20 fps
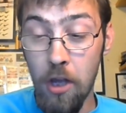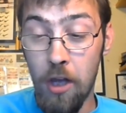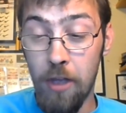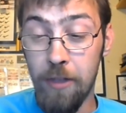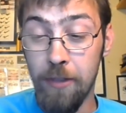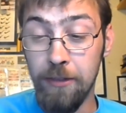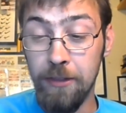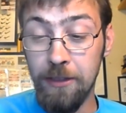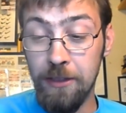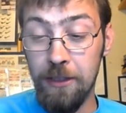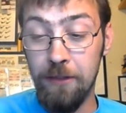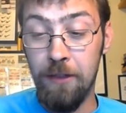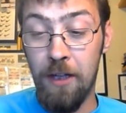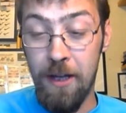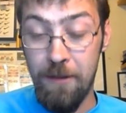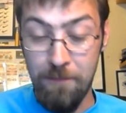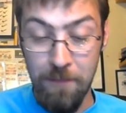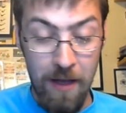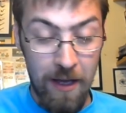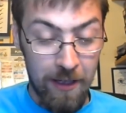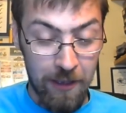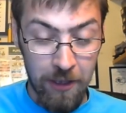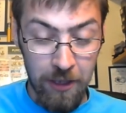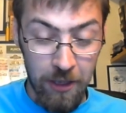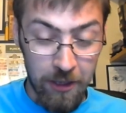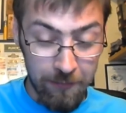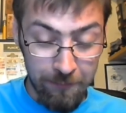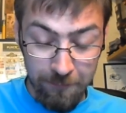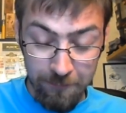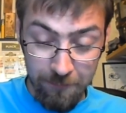God, right, I
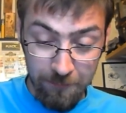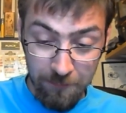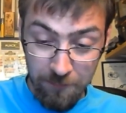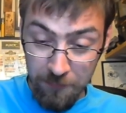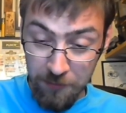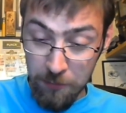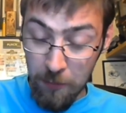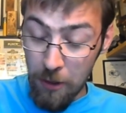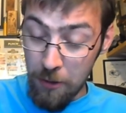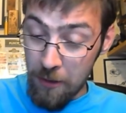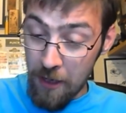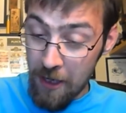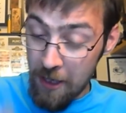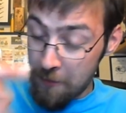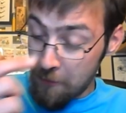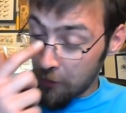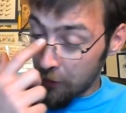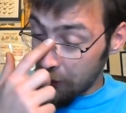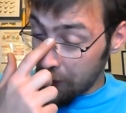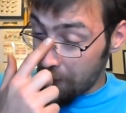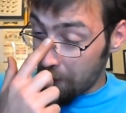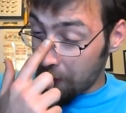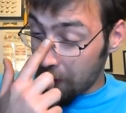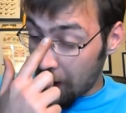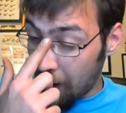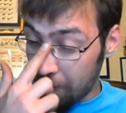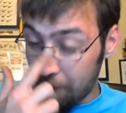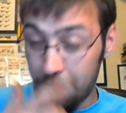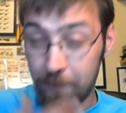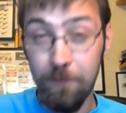can't smoke anymore.
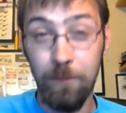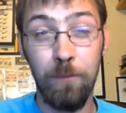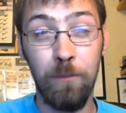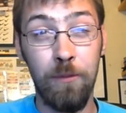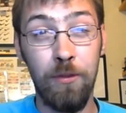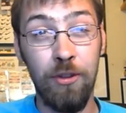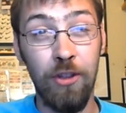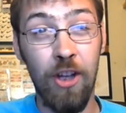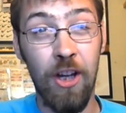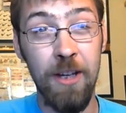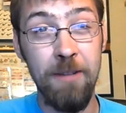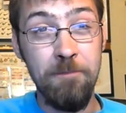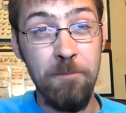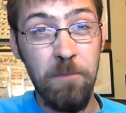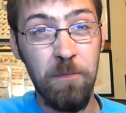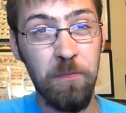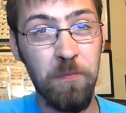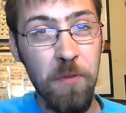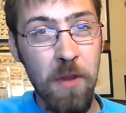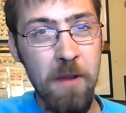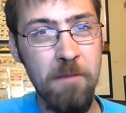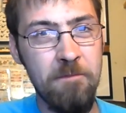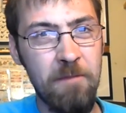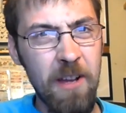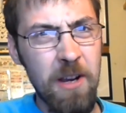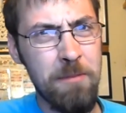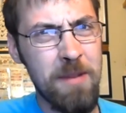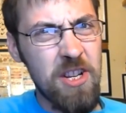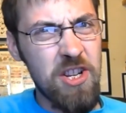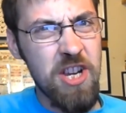I'm
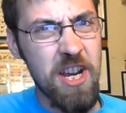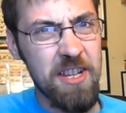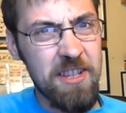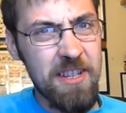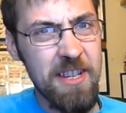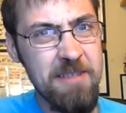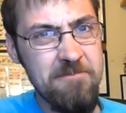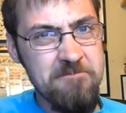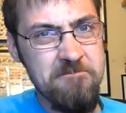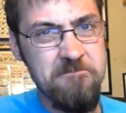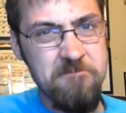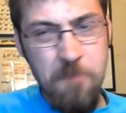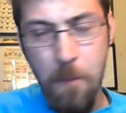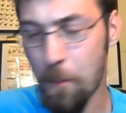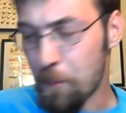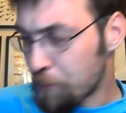feeling a bit chesty,